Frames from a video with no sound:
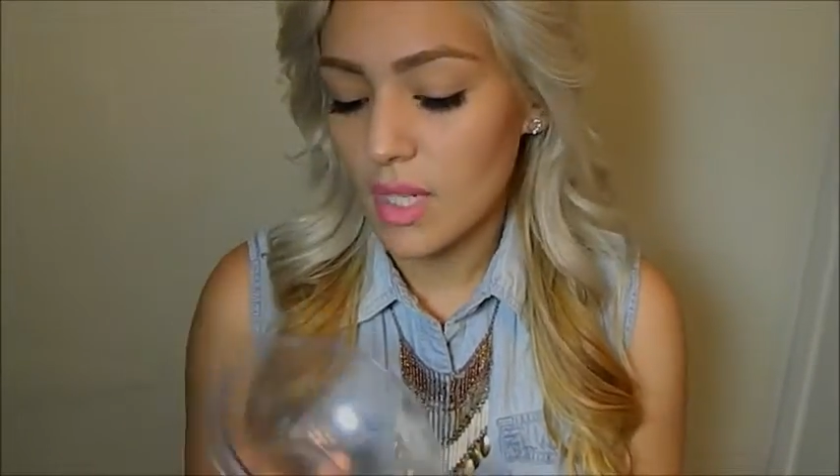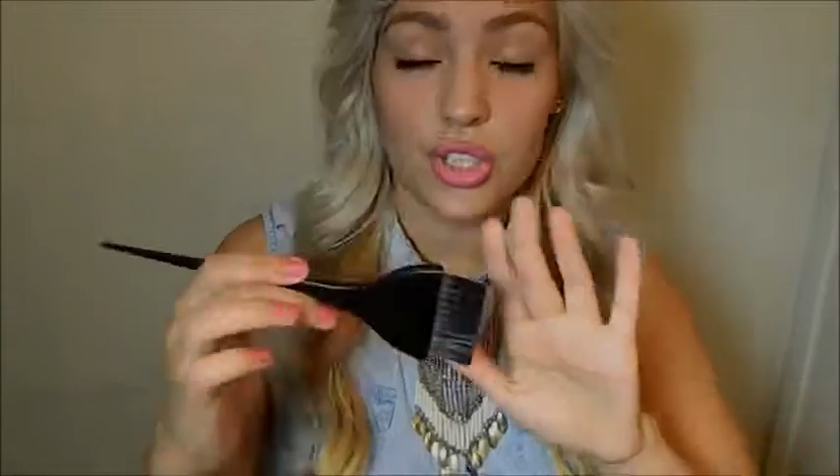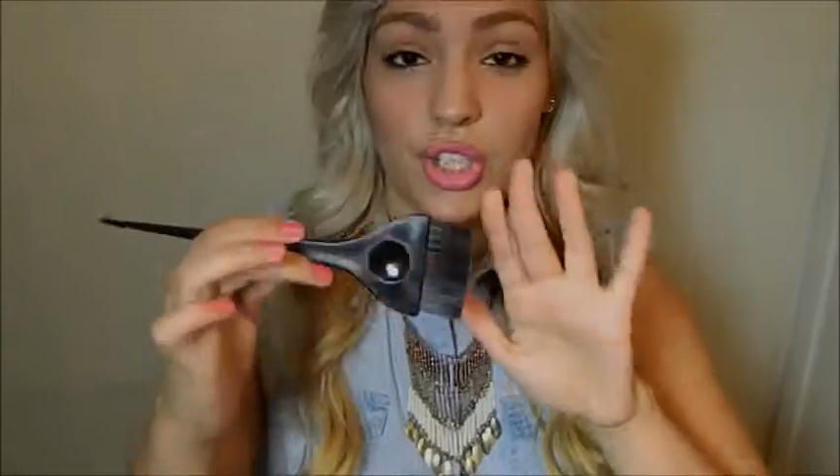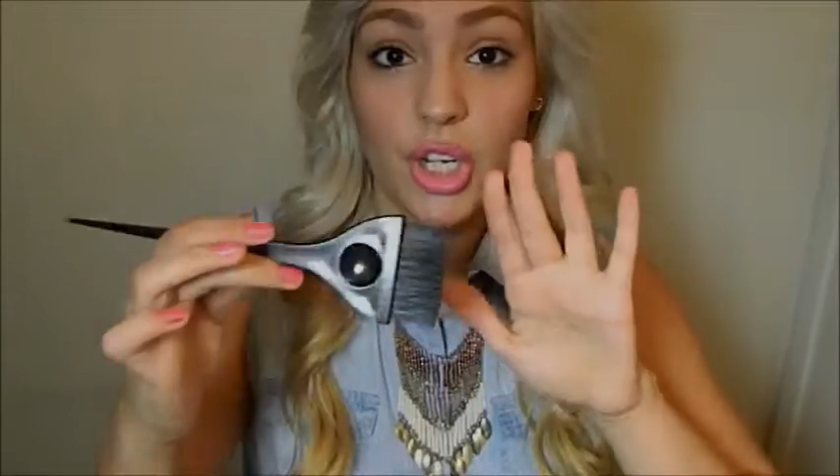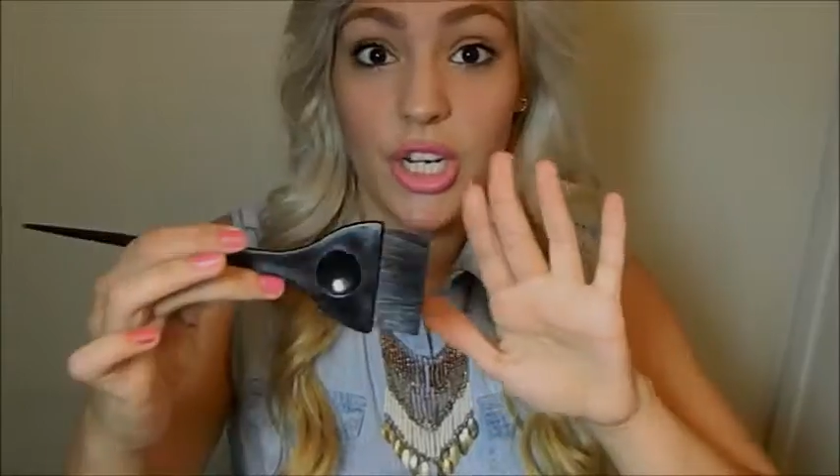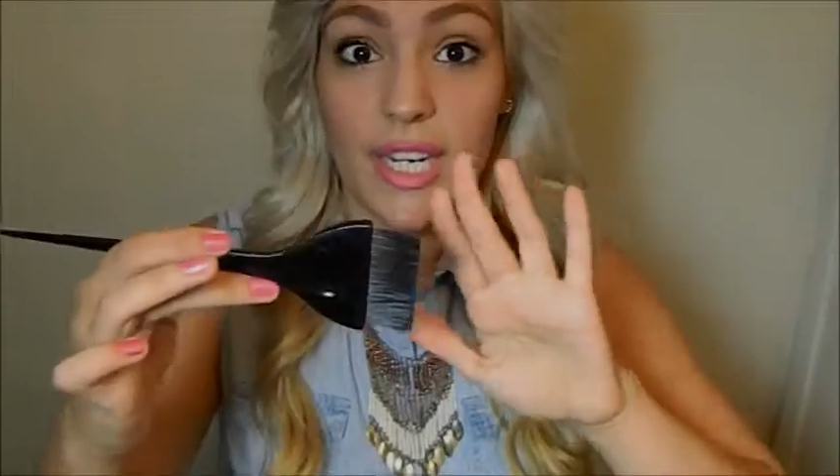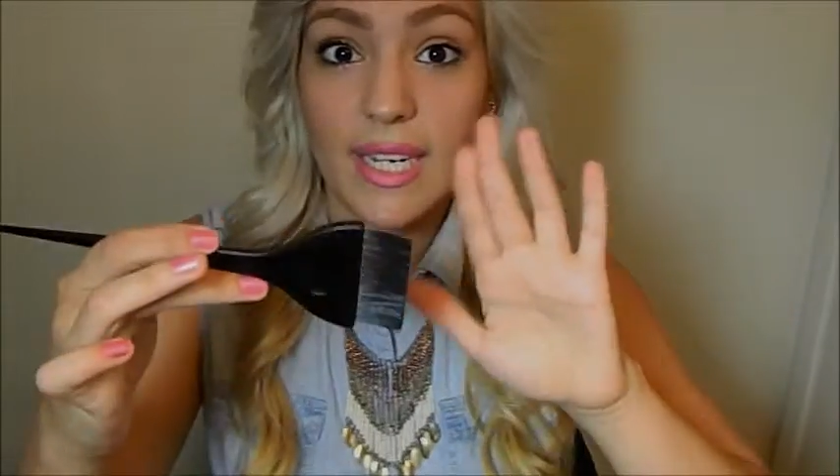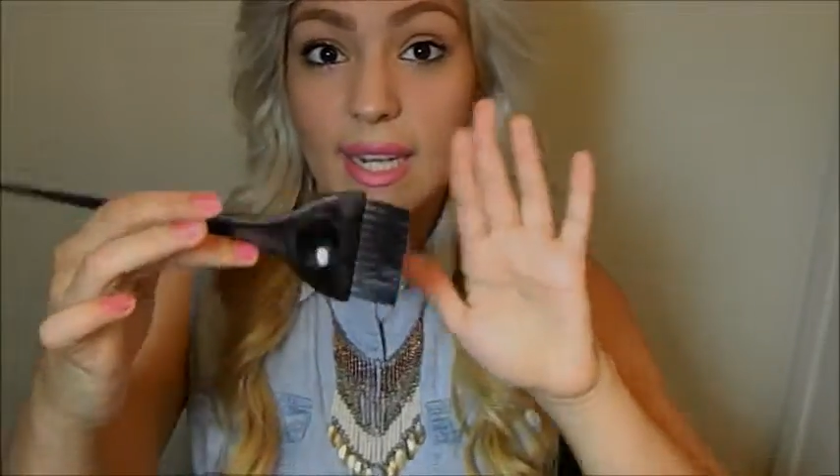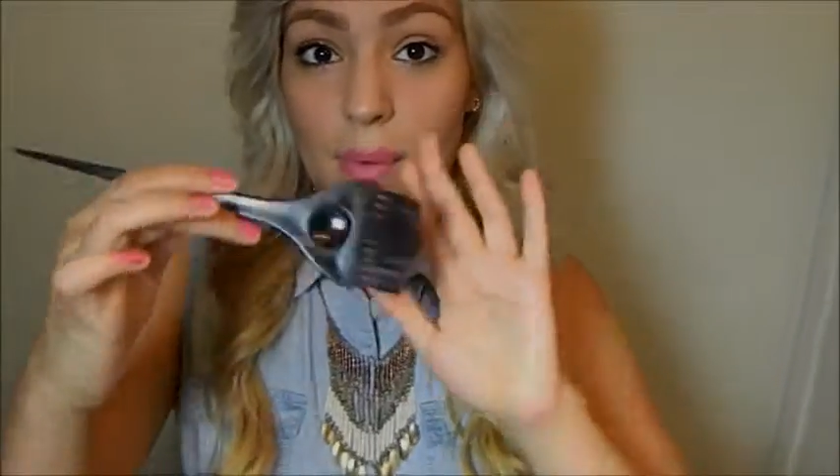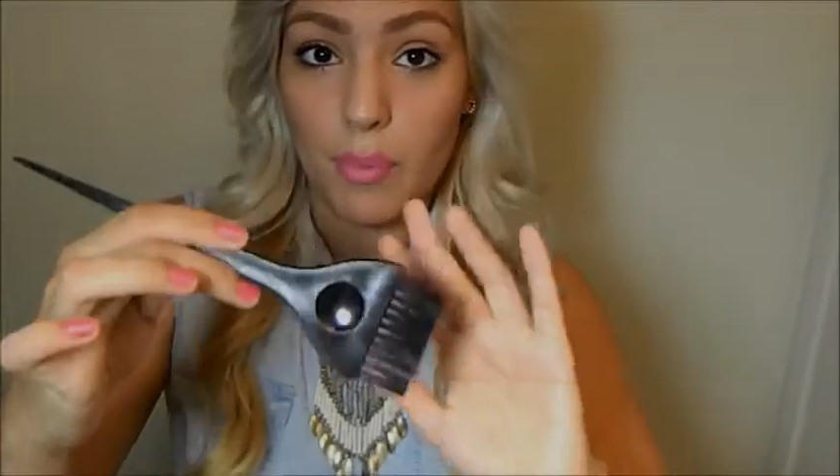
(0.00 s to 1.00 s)
So you're gonna
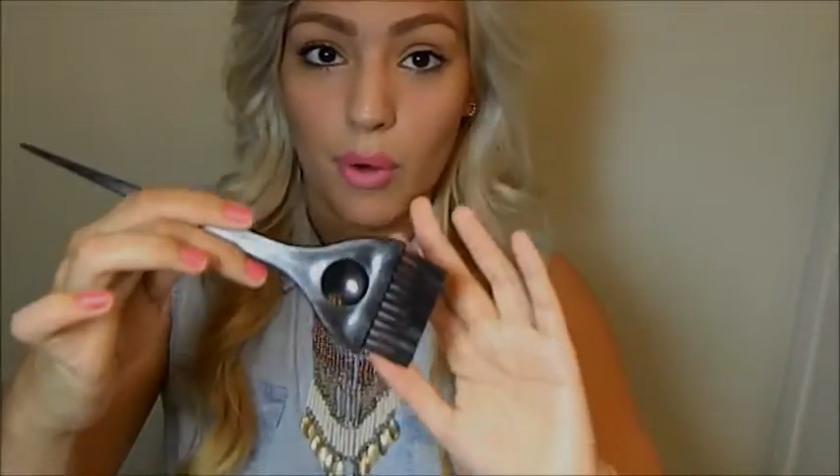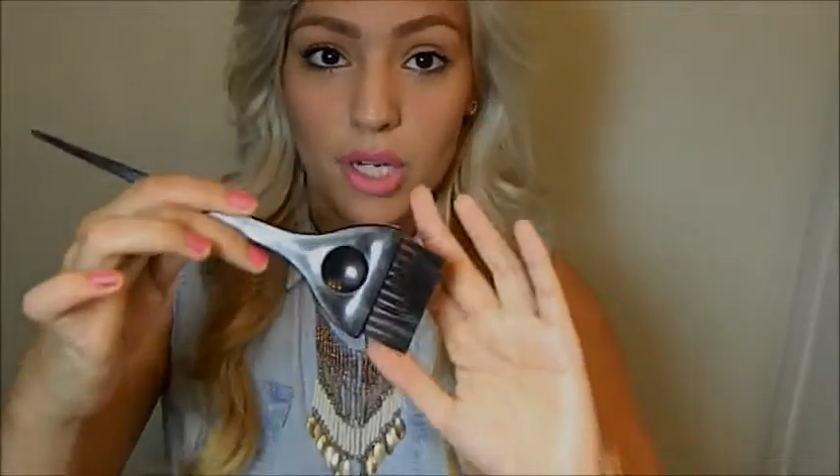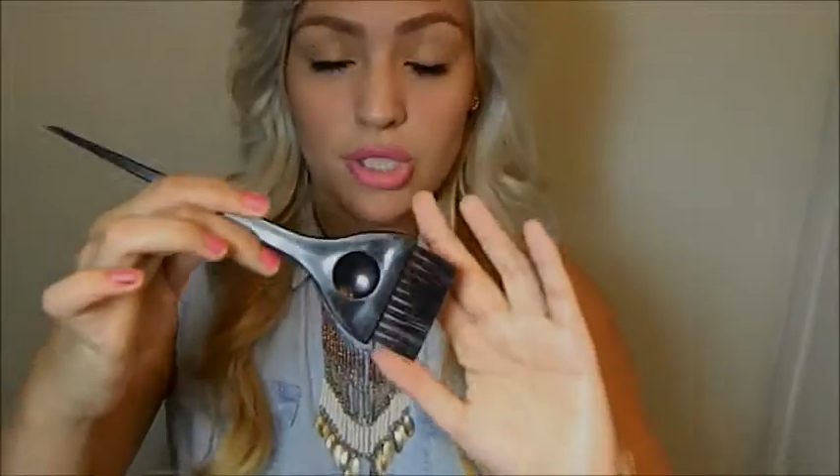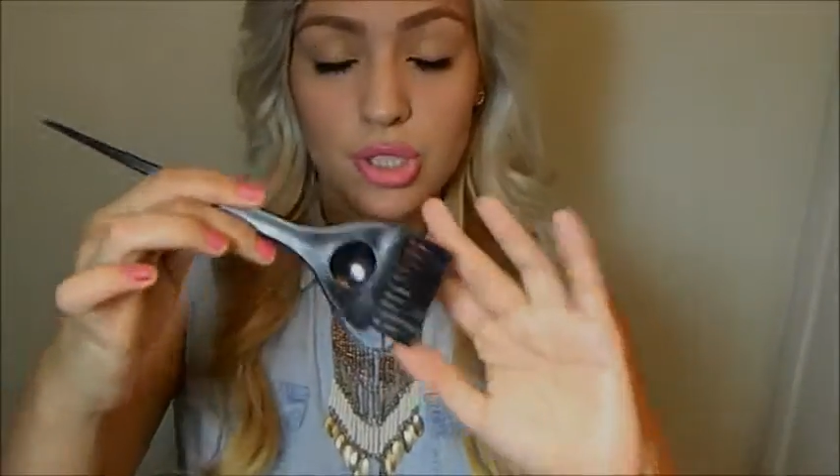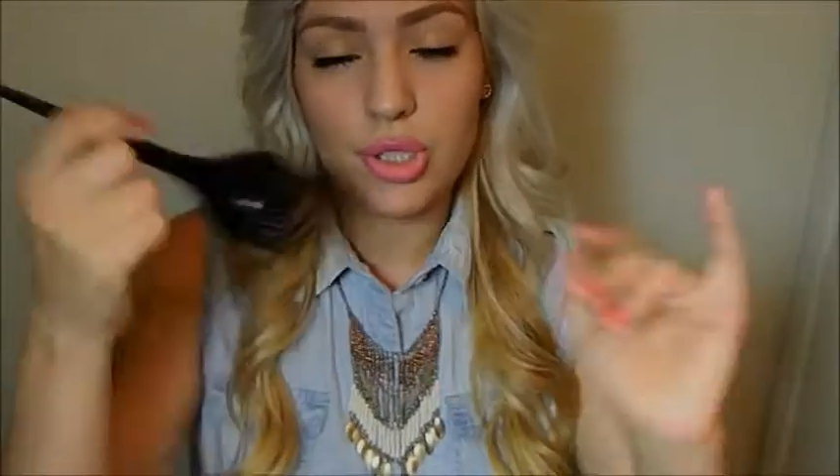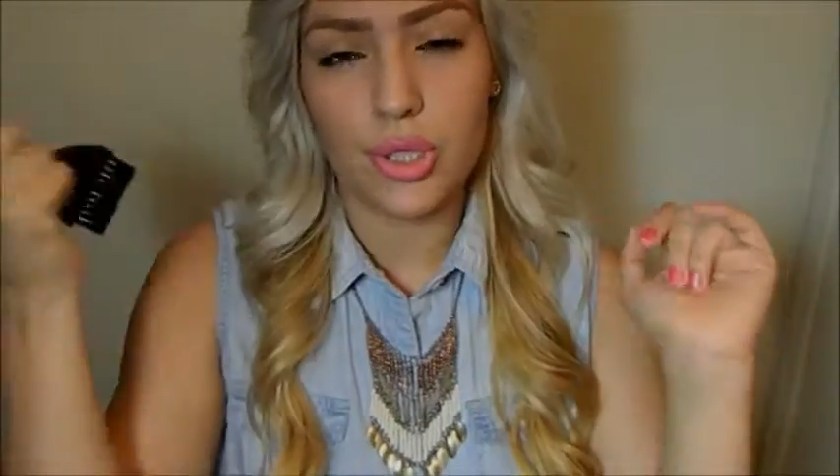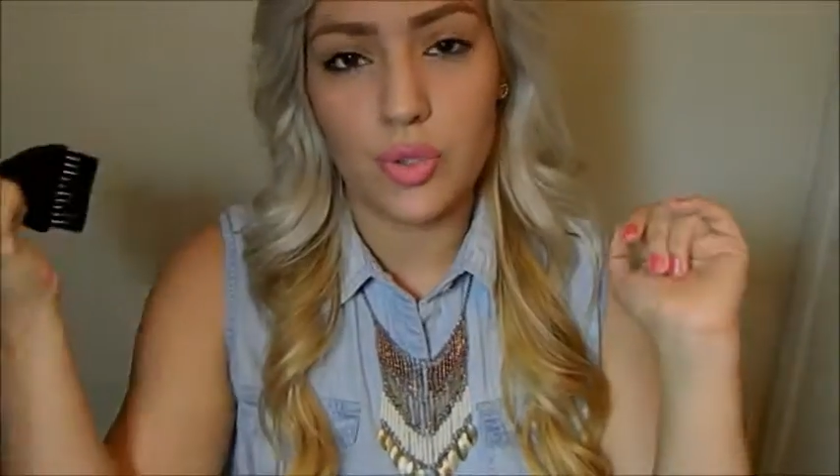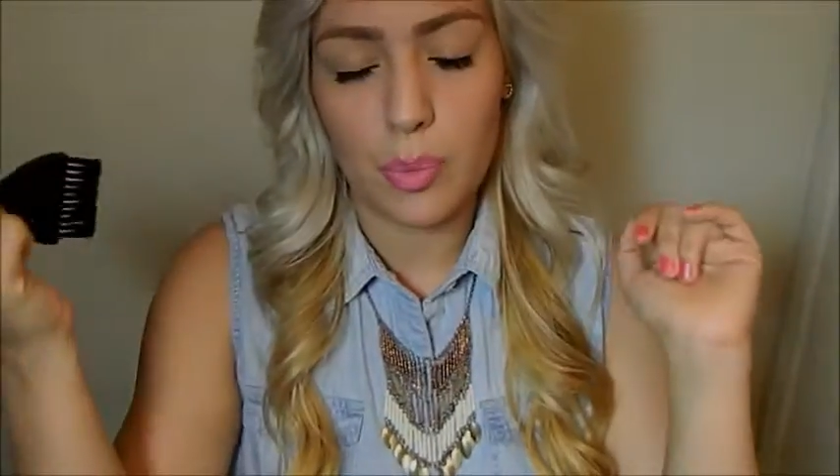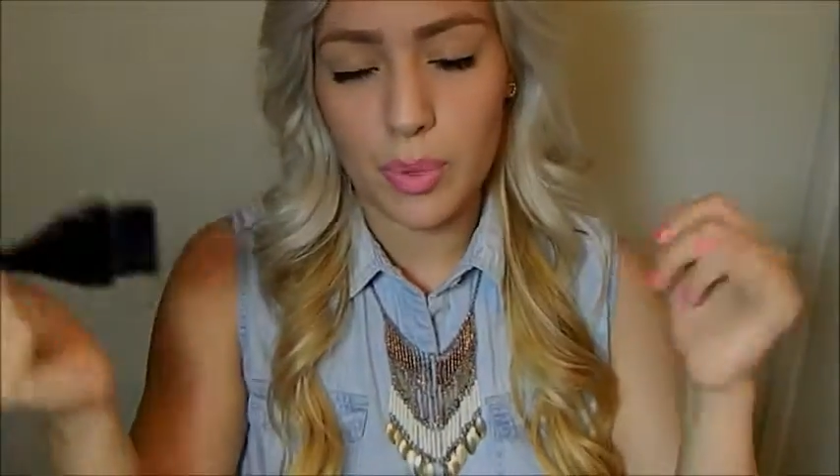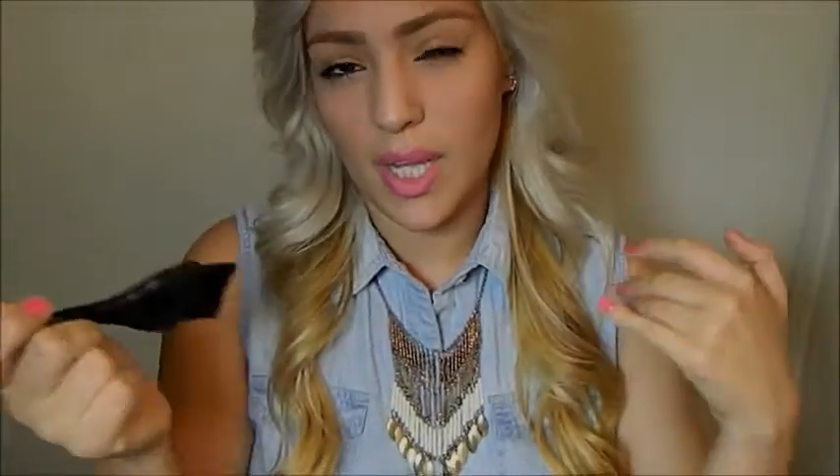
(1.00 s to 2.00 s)
need a brush
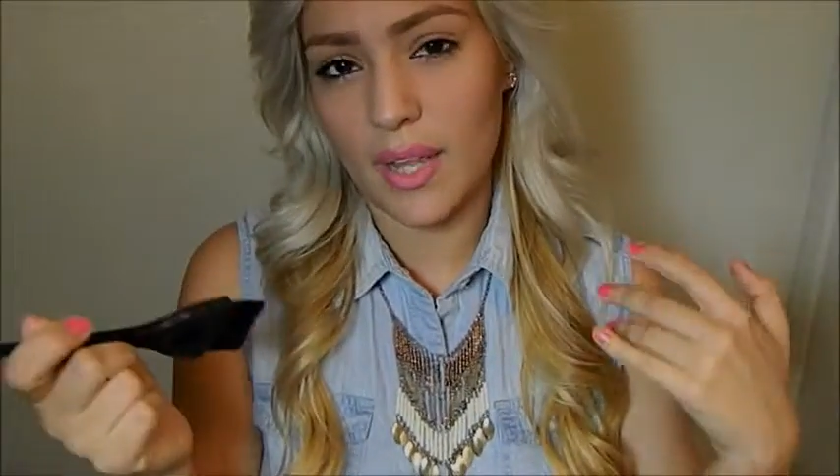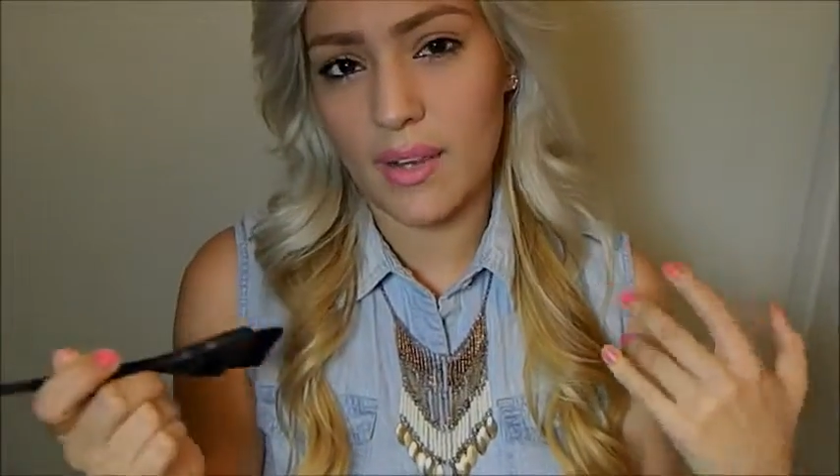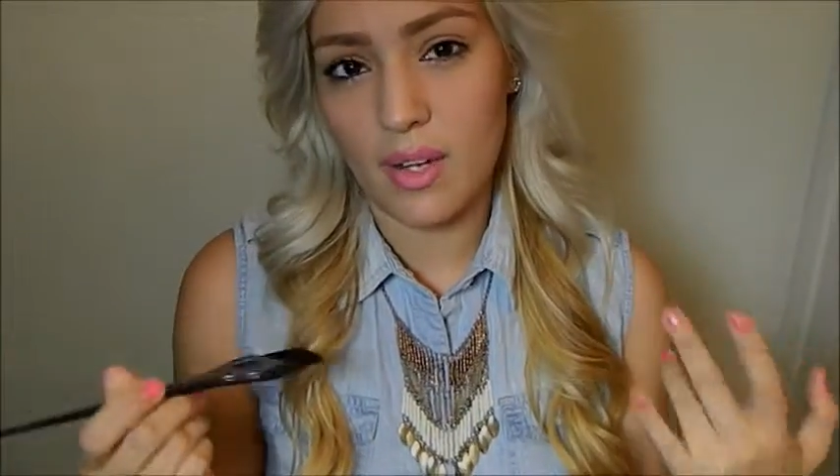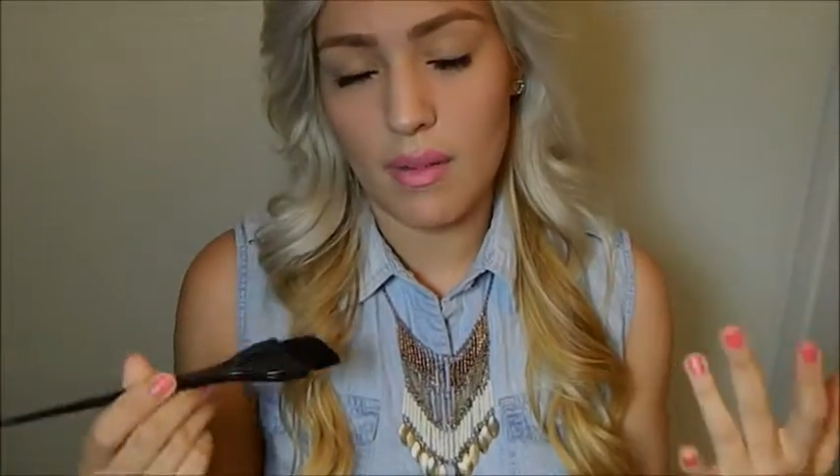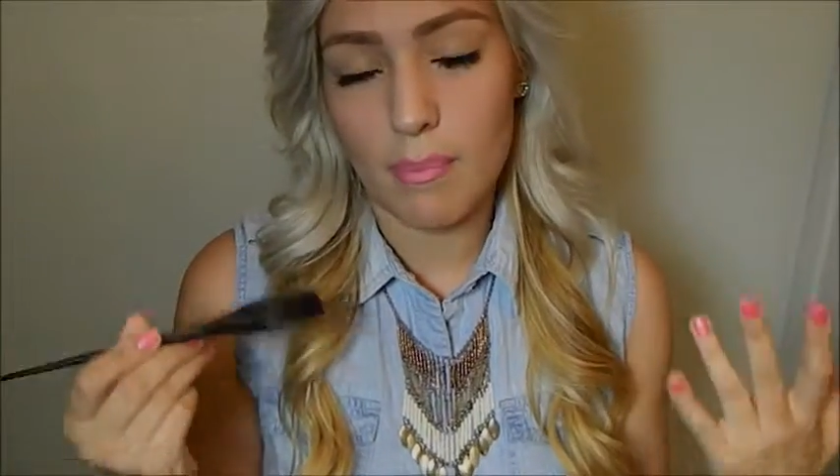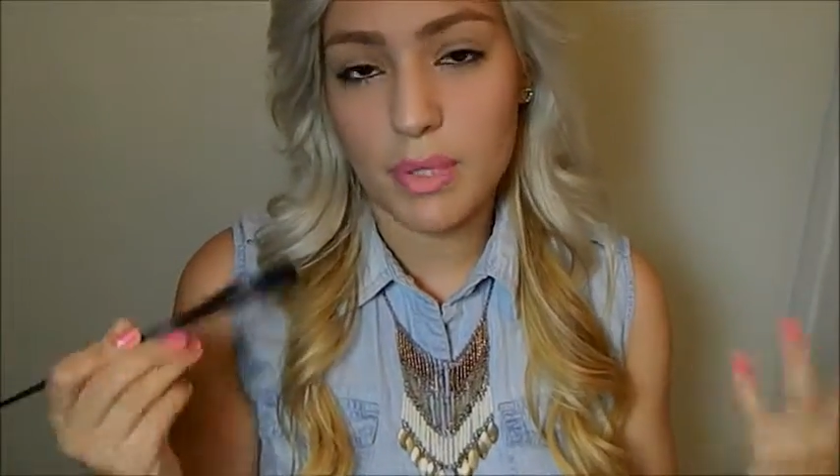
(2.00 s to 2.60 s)
to apply the